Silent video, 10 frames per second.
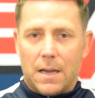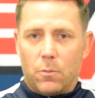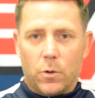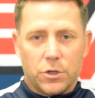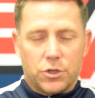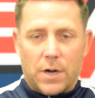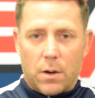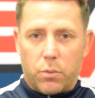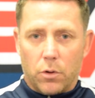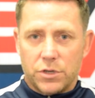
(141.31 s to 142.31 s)
We're just trying
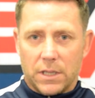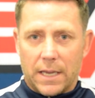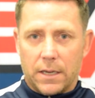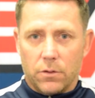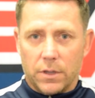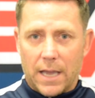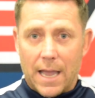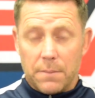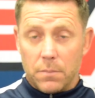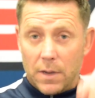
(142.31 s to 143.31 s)
to approach it like another
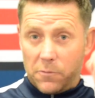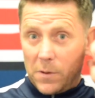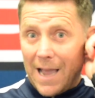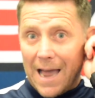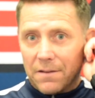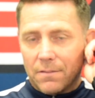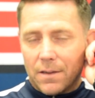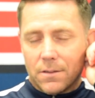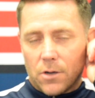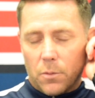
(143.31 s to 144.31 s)
game if we can.
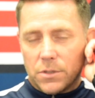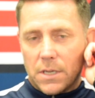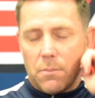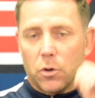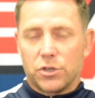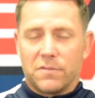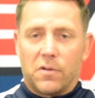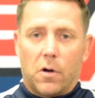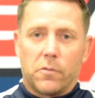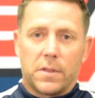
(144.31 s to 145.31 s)
There's always the emotion
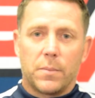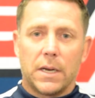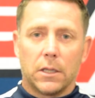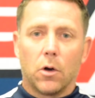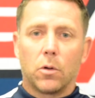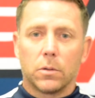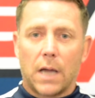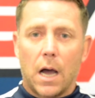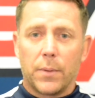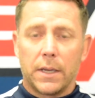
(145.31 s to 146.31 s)
involved with it being a local
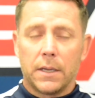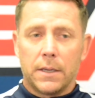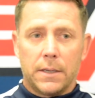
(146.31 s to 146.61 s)
derby.